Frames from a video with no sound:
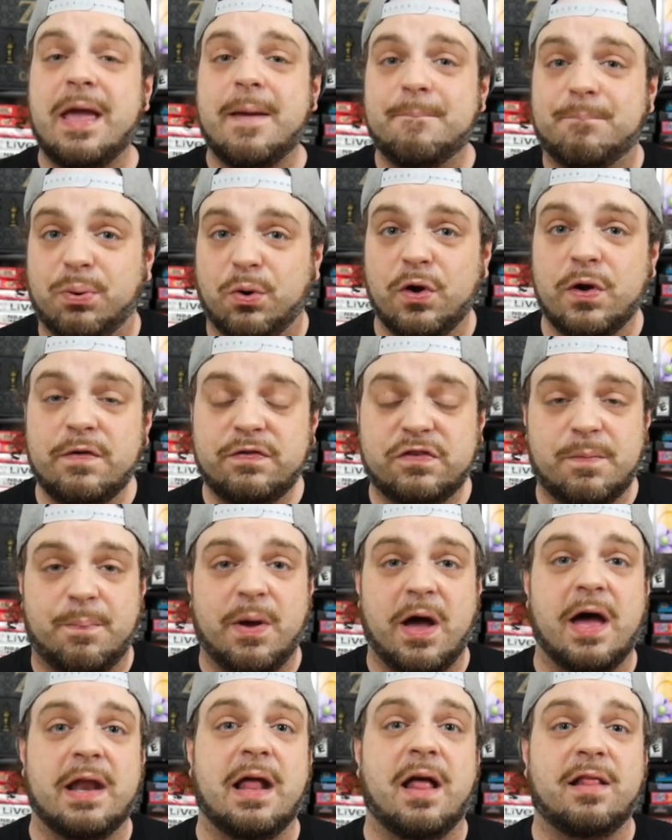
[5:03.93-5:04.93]
improves
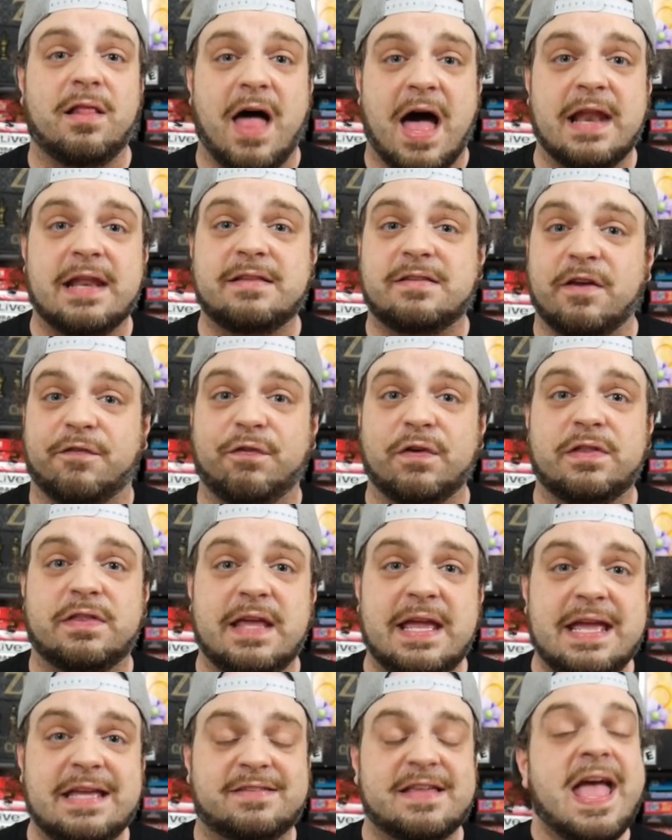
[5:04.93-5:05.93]
upon a lot of different
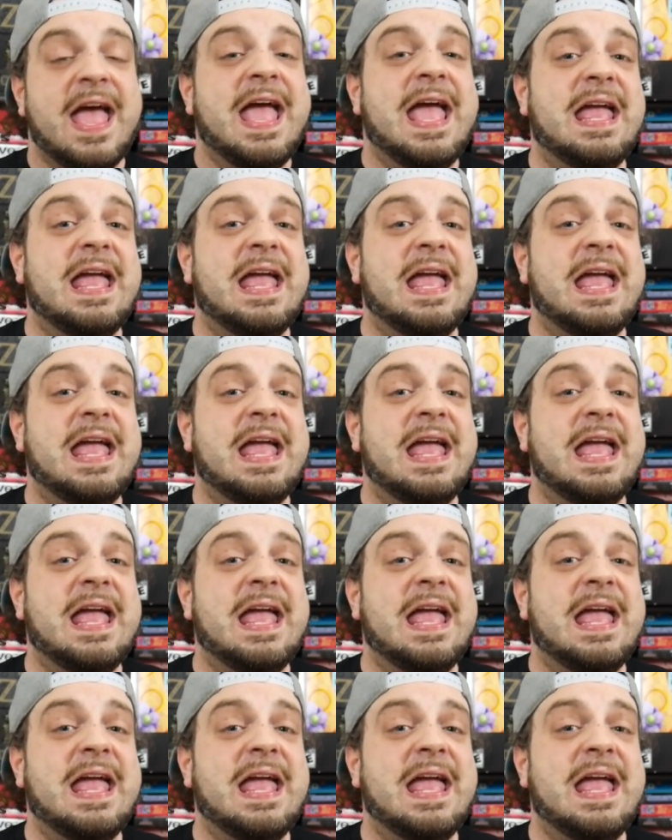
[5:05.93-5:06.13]
things.